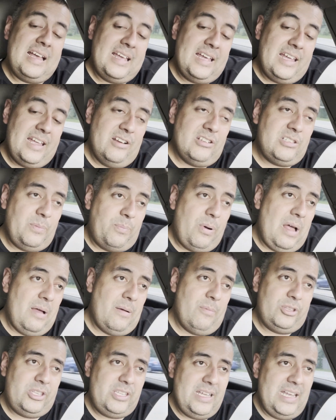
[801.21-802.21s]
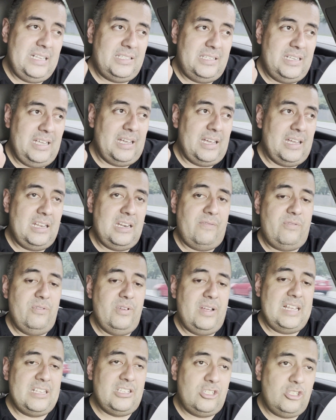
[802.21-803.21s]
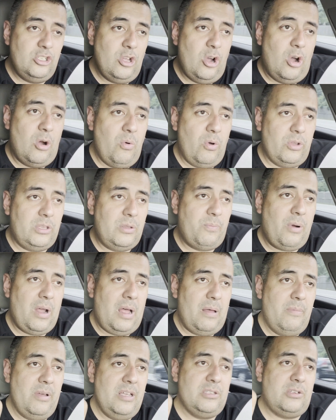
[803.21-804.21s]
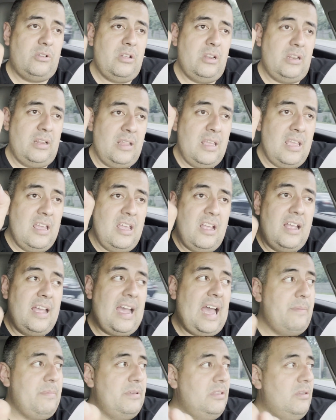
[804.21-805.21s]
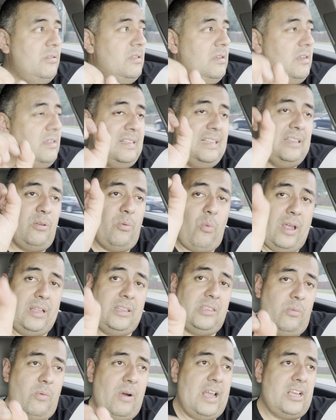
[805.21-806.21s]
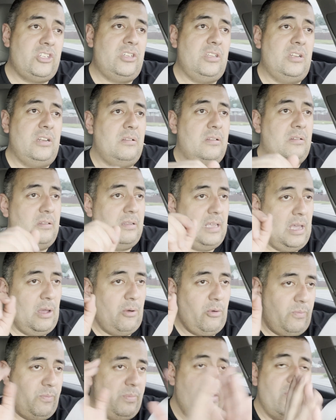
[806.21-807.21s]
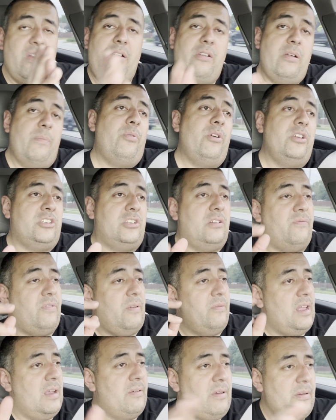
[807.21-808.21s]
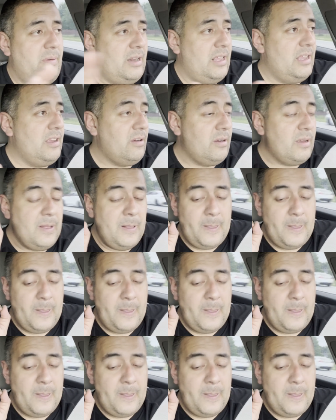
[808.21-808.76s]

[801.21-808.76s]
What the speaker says: Here's the problem with the AC, and if you guys know what the problem is, you can guide me in the right direction. It would be very appreciative of everybody here.